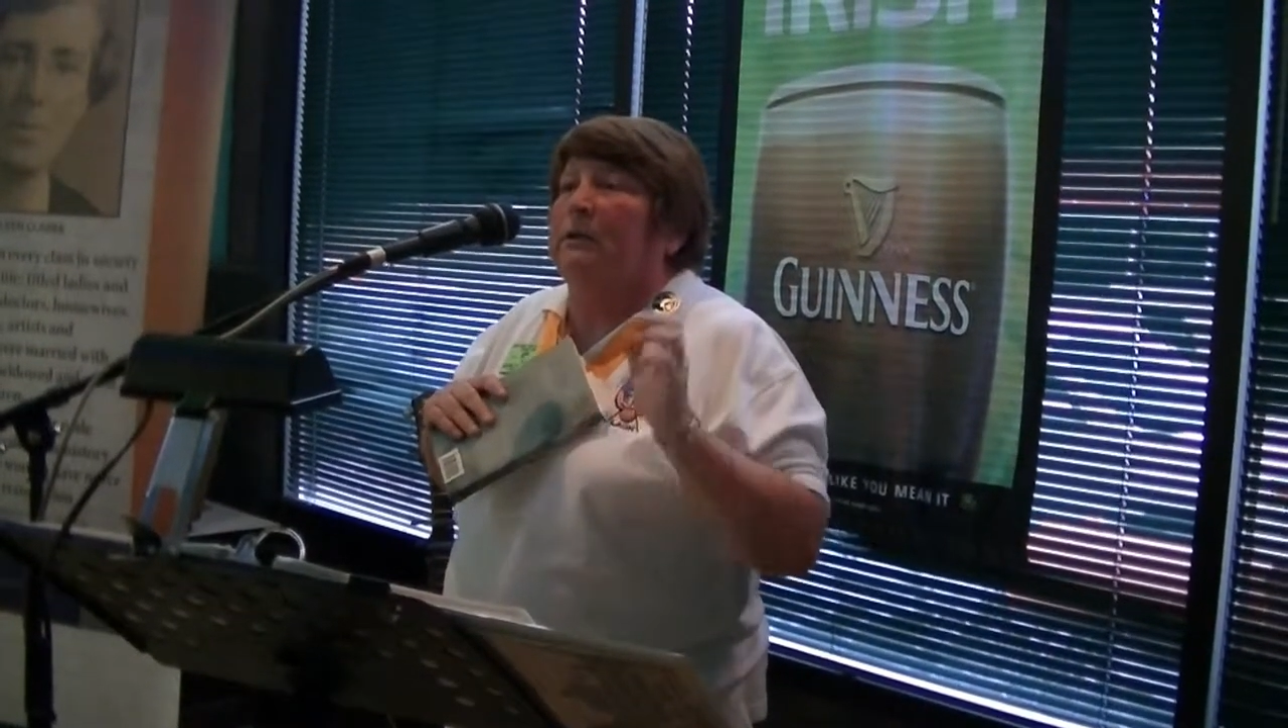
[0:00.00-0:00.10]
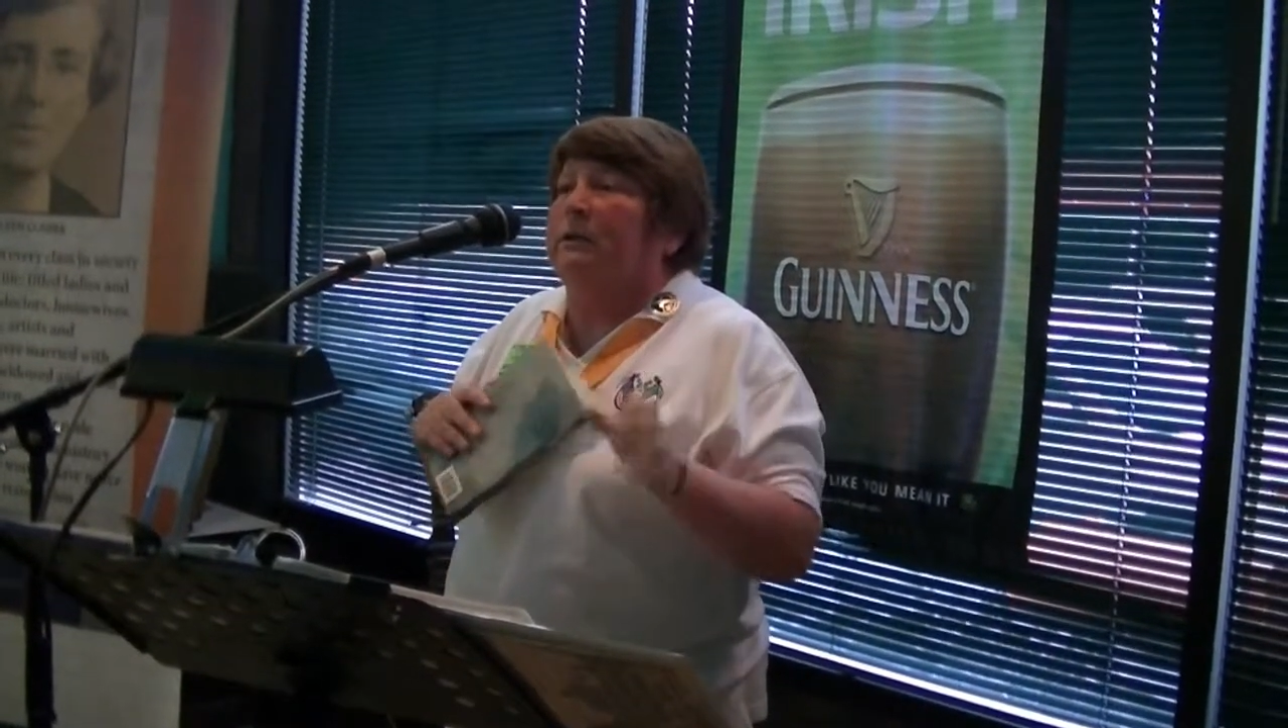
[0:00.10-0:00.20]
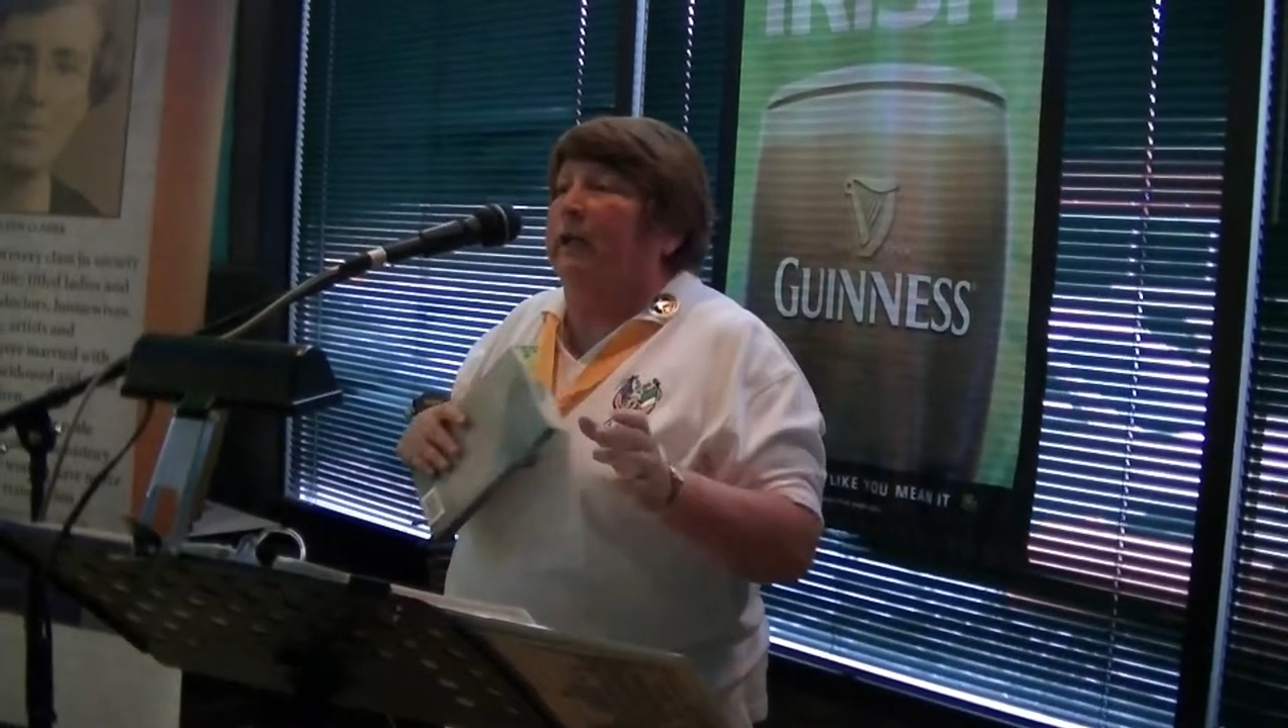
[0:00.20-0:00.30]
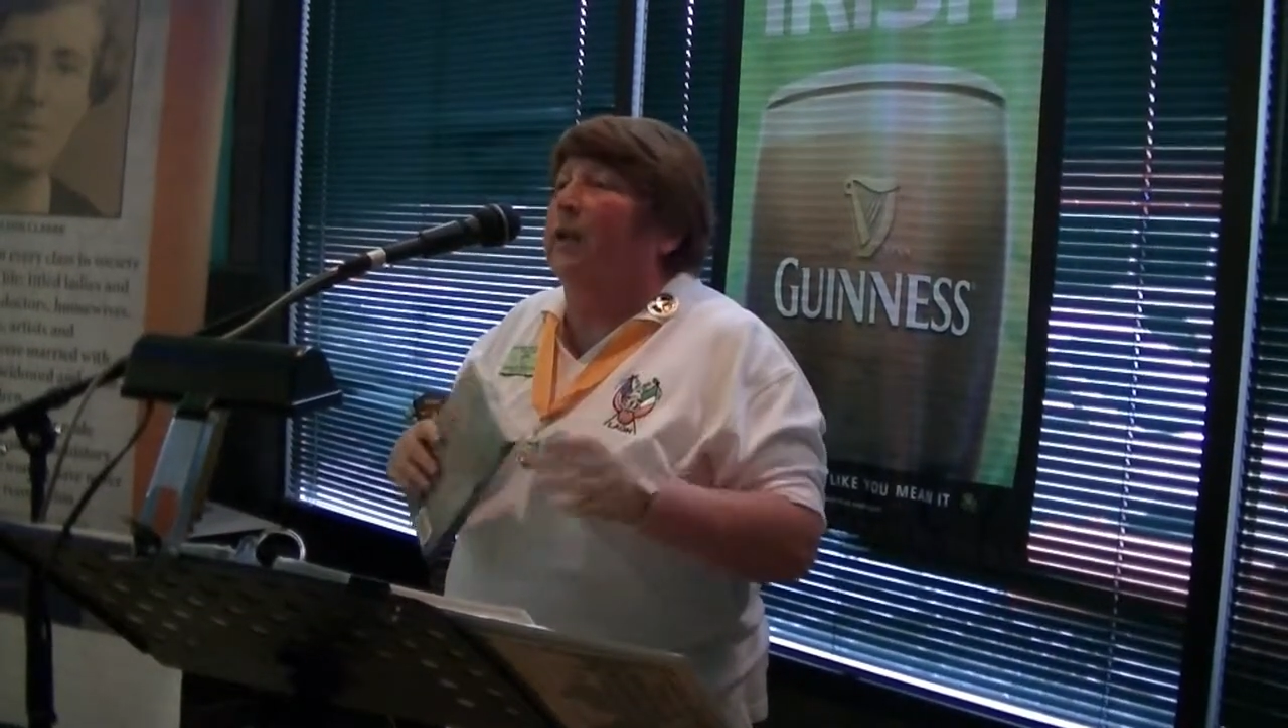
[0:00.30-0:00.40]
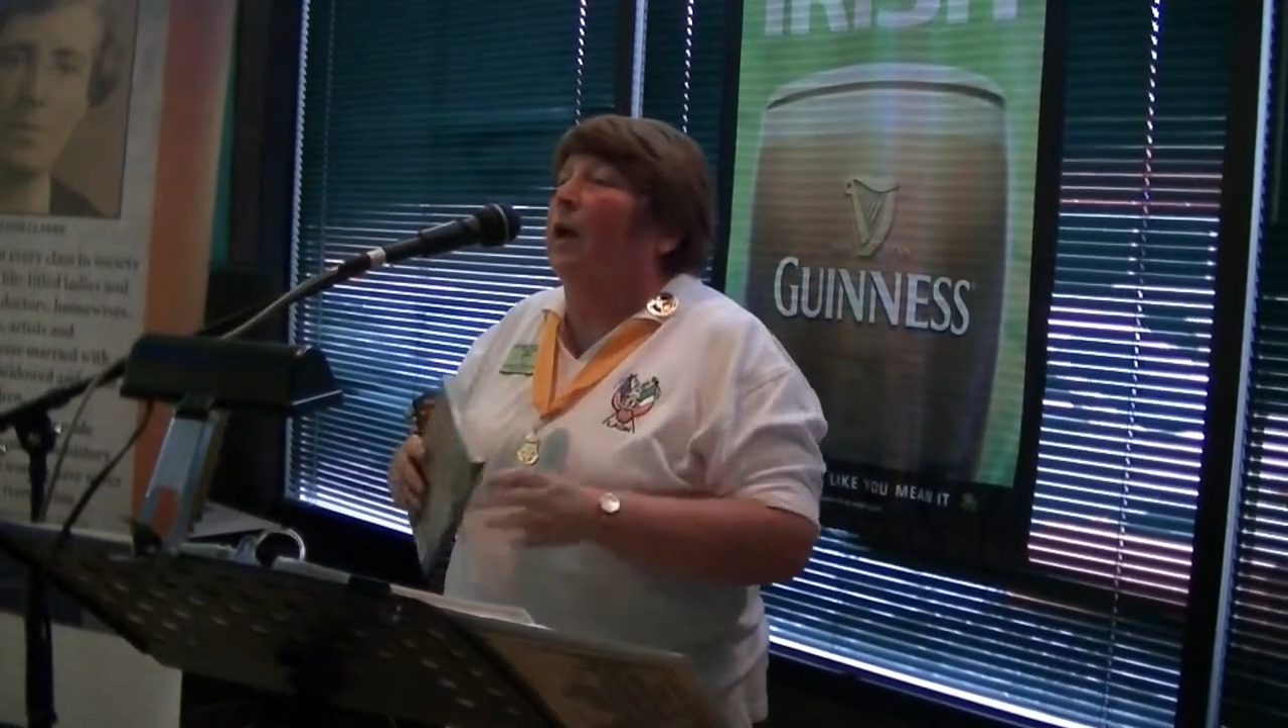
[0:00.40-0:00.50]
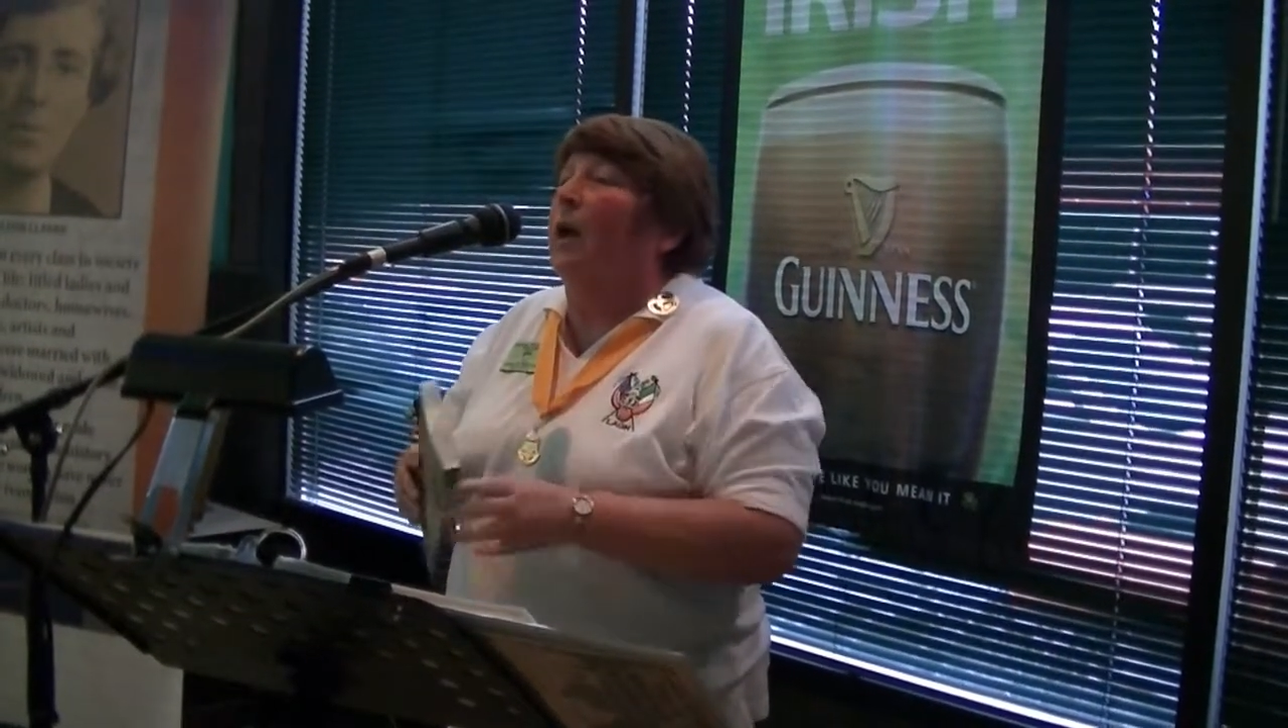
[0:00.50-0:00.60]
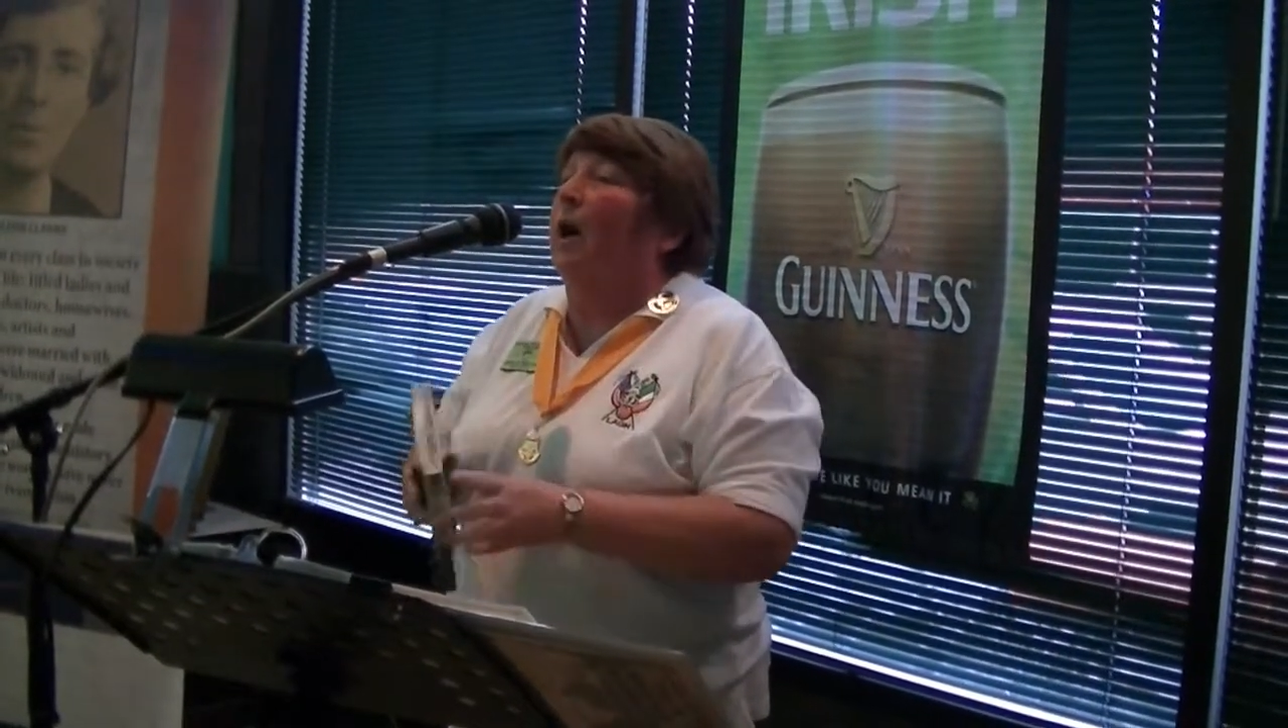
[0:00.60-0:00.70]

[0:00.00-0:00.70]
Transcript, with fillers: did